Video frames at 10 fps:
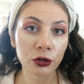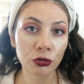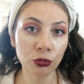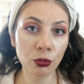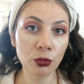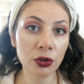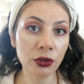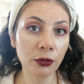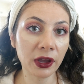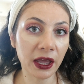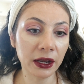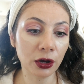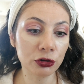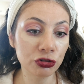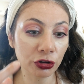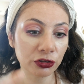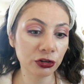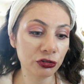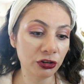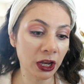2, you can adjust the
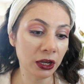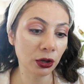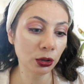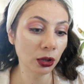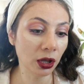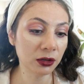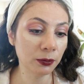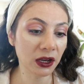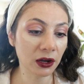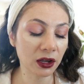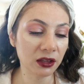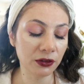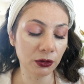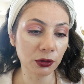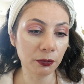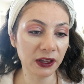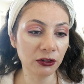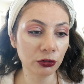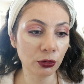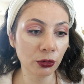shade a lot better. I feel the
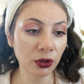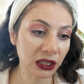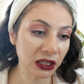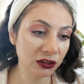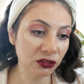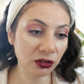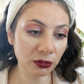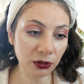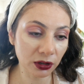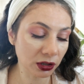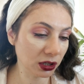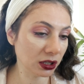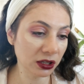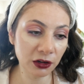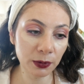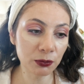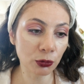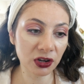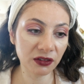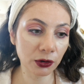pencil is a little bit
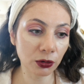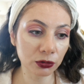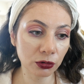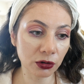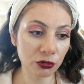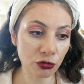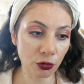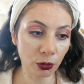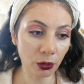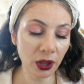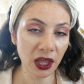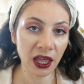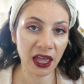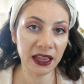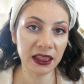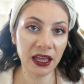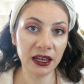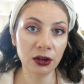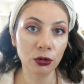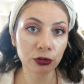more difficult to control, and
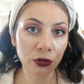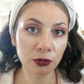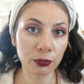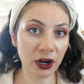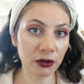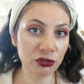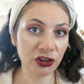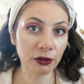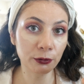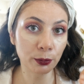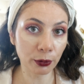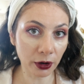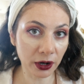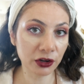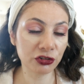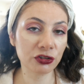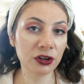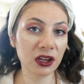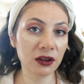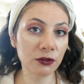then also the brow gel
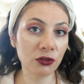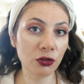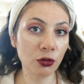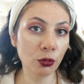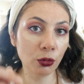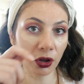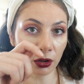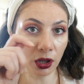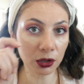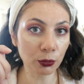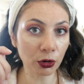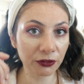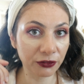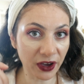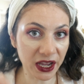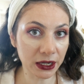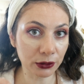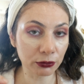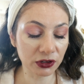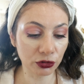brush gives you a lot more
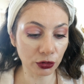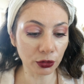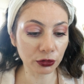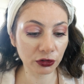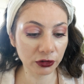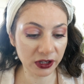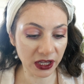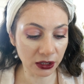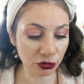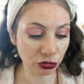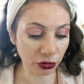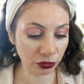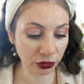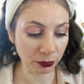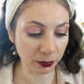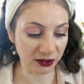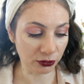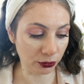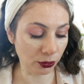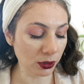finer results than just the
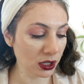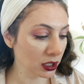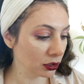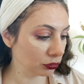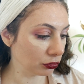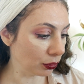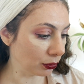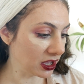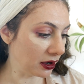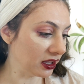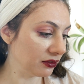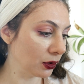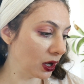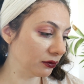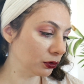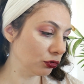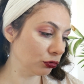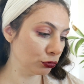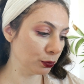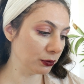pencil. So yeah, if you have to
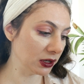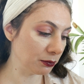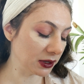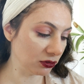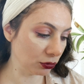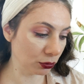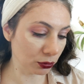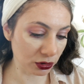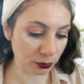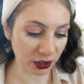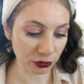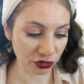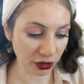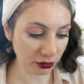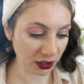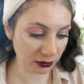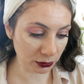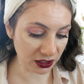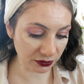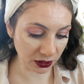choose between the pencil or the brow gel, I
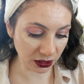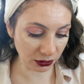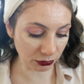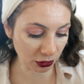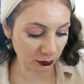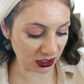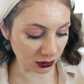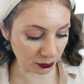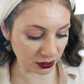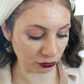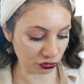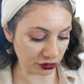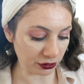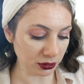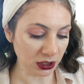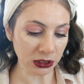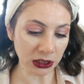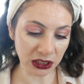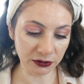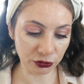would definitely recommend the brow gel.
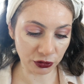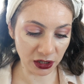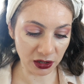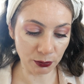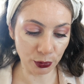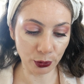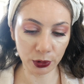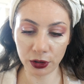I have tried them both.